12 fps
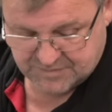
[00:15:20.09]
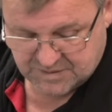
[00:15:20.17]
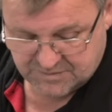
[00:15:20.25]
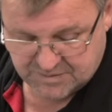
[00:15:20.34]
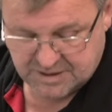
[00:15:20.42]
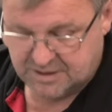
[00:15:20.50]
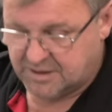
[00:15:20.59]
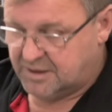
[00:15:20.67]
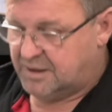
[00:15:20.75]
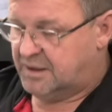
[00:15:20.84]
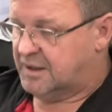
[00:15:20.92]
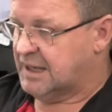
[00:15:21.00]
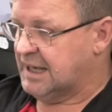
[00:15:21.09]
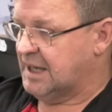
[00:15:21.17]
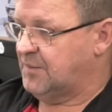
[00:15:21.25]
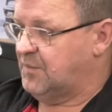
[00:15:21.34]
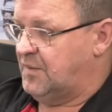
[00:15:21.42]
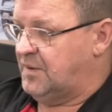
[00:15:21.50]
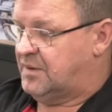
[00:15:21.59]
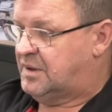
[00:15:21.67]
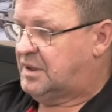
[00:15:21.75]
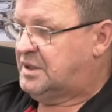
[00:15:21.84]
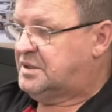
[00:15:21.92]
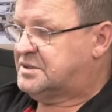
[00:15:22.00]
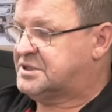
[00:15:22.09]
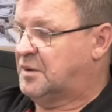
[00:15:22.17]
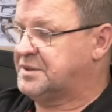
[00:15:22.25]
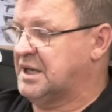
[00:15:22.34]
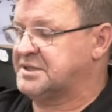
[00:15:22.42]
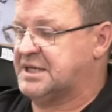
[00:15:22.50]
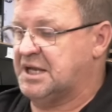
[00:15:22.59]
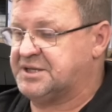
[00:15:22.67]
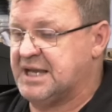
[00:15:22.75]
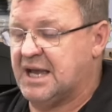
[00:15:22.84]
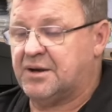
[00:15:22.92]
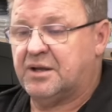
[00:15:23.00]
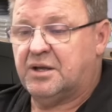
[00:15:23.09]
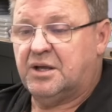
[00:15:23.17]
right? So it does get down.